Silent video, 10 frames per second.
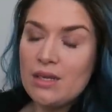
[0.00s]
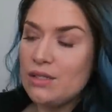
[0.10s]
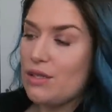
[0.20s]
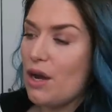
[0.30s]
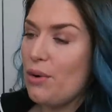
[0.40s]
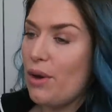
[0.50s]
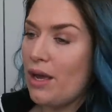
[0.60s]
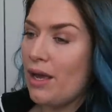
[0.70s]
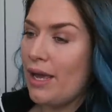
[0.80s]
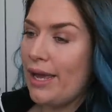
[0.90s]

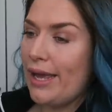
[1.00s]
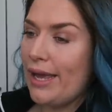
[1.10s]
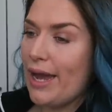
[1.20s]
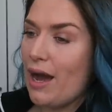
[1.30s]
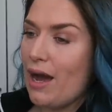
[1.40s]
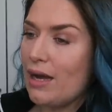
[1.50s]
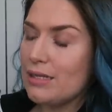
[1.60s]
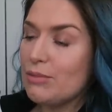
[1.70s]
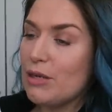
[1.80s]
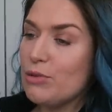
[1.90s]
So
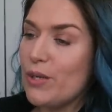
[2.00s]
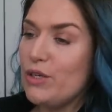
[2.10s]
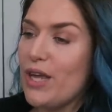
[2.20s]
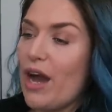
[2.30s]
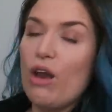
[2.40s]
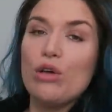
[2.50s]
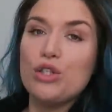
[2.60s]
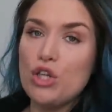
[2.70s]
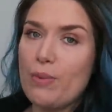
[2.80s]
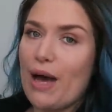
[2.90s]
sometimes when you say I
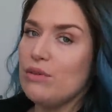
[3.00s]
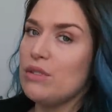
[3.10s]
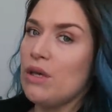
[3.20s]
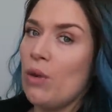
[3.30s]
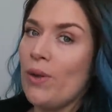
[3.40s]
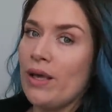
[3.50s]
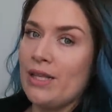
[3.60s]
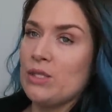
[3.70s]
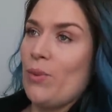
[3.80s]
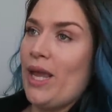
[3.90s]
lost two pounds
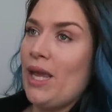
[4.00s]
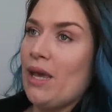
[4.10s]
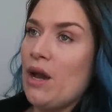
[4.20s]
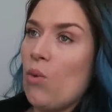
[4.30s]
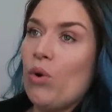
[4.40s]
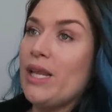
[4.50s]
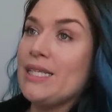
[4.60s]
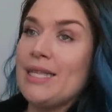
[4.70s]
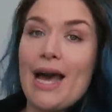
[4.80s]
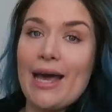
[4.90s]
this week, what
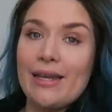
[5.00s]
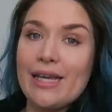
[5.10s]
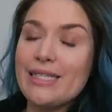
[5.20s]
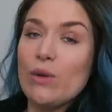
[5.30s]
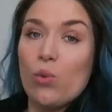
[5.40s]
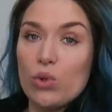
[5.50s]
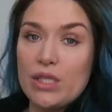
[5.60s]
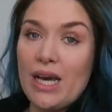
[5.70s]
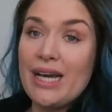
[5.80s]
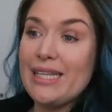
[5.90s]
is that? Is it
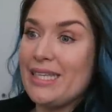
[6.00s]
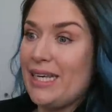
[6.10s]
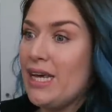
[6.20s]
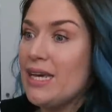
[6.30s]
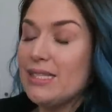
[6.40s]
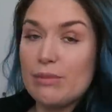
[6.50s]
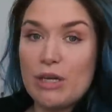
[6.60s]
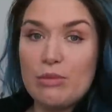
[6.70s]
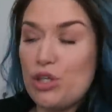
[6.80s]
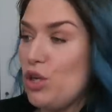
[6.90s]
water? Is it
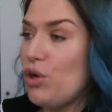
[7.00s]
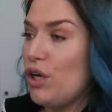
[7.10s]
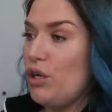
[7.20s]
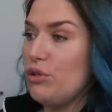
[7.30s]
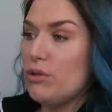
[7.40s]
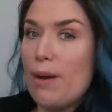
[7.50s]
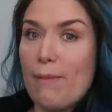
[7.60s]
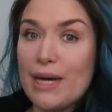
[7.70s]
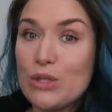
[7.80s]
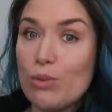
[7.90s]
sometimes you can lose
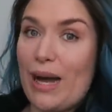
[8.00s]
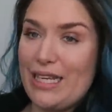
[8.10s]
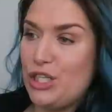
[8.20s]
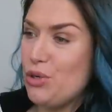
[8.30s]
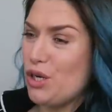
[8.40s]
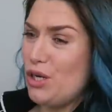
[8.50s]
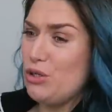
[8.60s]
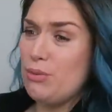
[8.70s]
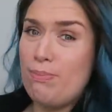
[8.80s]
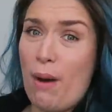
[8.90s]
muscle mass, you can
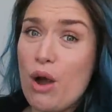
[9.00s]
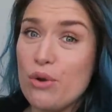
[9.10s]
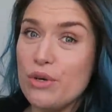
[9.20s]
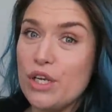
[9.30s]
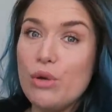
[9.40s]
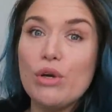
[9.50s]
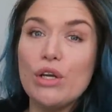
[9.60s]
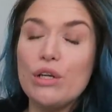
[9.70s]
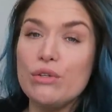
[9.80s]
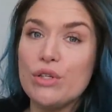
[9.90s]
lose bone, you
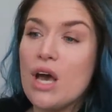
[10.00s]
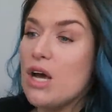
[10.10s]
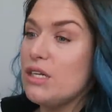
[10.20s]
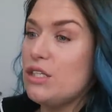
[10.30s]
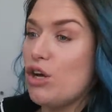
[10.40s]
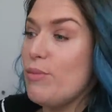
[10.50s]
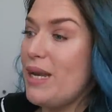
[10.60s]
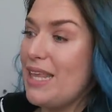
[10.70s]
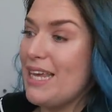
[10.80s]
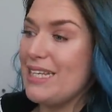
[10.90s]
can lose so
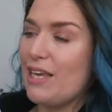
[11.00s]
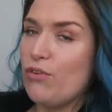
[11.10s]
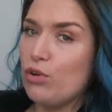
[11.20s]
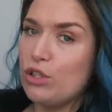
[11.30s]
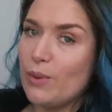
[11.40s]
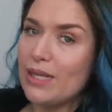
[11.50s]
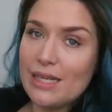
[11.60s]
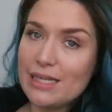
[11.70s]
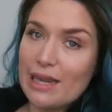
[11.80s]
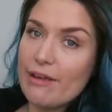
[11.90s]
many things if you're doing
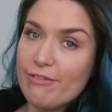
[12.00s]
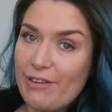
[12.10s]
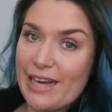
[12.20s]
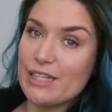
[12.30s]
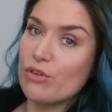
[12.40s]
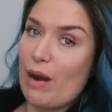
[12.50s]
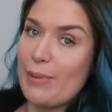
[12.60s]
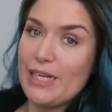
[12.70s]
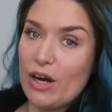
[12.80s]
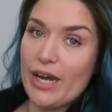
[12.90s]
these like fad
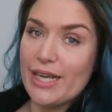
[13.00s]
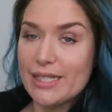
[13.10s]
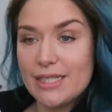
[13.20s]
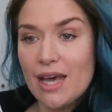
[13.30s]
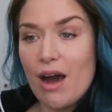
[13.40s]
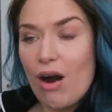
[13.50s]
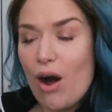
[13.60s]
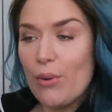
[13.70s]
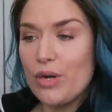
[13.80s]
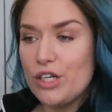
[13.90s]
crappy diets.
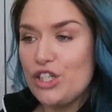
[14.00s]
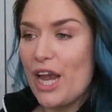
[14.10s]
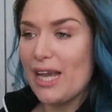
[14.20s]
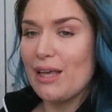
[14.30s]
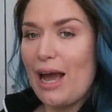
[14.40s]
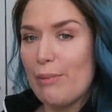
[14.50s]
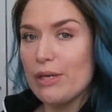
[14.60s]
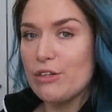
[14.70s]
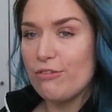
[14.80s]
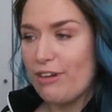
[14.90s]
I want to check how
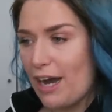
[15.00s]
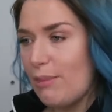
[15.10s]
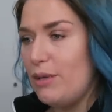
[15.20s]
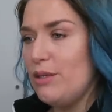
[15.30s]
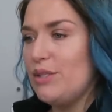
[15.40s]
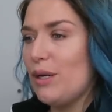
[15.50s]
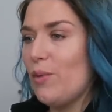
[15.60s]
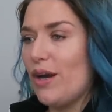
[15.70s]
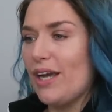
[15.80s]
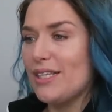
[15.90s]
much fat I'm losing
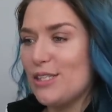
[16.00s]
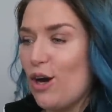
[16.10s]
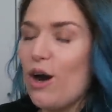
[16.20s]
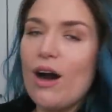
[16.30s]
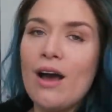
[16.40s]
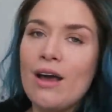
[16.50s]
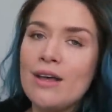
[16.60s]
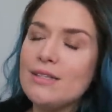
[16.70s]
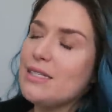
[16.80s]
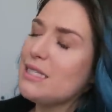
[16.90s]
when I start
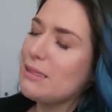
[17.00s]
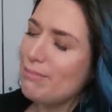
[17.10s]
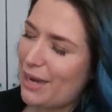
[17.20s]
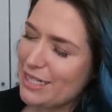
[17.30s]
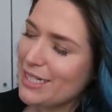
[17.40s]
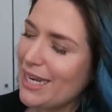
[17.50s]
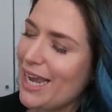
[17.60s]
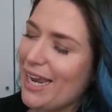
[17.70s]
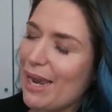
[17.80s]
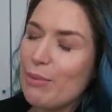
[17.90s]
smashing
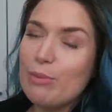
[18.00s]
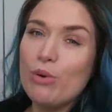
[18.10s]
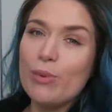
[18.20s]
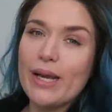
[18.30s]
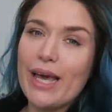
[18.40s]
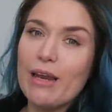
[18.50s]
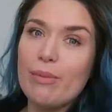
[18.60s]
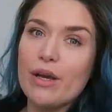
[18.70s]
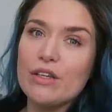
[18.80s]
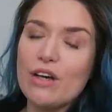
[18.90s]
it again with Paul
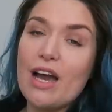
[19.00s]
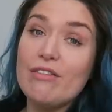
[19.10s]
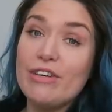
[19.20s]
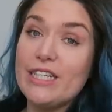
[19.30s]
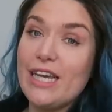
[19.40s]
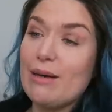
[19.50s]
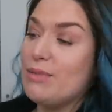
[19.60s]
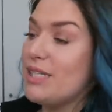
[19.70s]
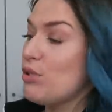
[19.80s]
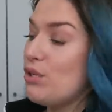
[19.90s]
McKenna because I am ready.
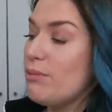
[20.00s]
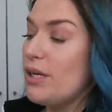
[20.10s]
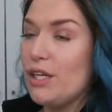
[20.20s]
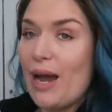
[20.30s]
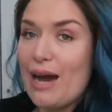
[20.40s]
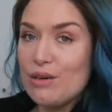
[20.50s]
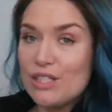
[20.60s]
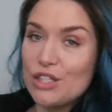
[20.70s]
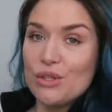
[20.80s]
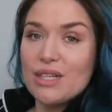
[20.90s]
I'm settled in my new
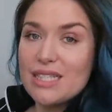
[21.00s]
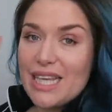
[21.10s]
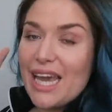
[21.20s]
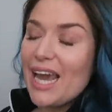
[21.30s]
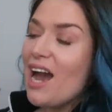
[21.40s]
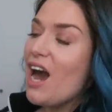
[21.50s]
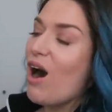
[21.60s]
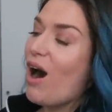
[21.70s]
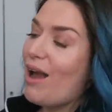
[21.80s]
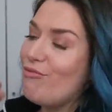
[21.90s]
house, as you can see.
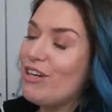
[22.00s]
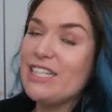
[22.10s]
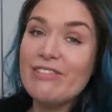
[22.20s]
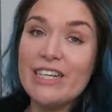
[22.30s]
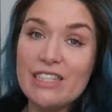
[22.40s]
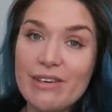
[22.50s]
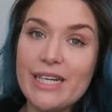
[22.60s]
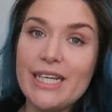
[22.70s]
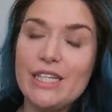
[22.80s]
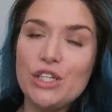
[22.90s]
I am ready, ready,
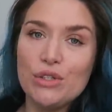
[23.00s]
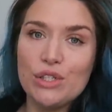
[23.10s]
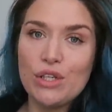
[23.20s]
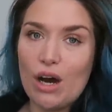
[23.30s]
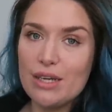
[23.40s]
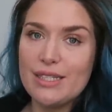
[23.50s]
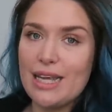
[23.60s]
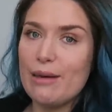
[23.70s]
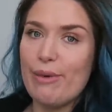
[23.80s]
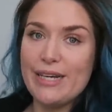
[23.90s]
ready to start
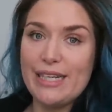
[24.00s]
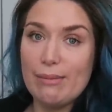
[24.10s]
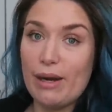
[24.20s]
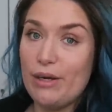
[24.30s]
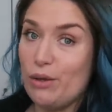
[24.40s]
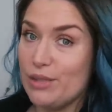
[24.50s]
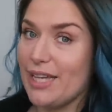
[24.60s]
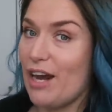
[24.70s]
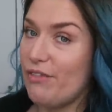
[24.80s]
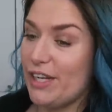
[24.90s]
celebrating my non-scale